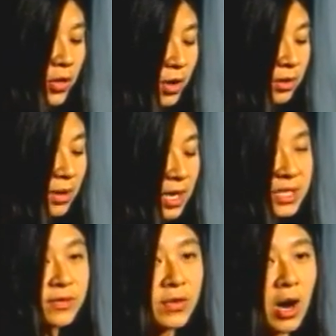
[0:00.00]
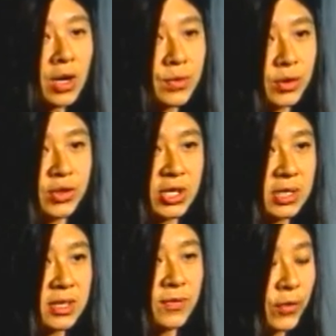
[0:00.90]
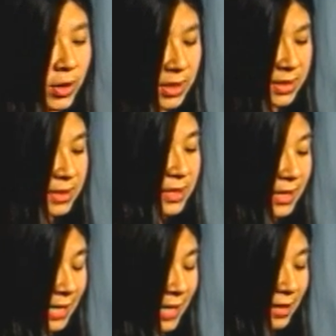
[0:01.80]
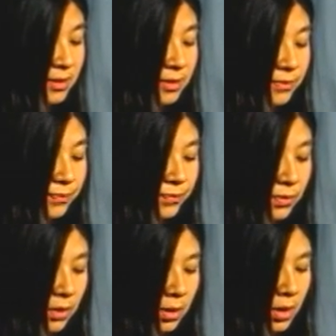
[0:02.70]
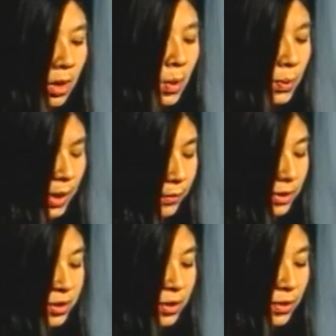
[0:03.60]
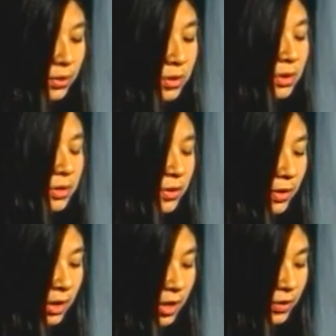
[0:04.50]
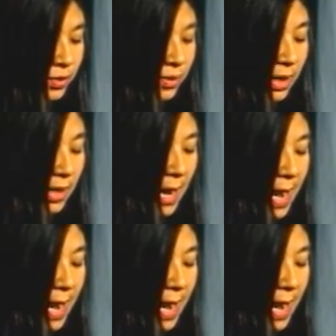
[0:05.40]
There are lots of cockroaches for us to eat. When I returned to the country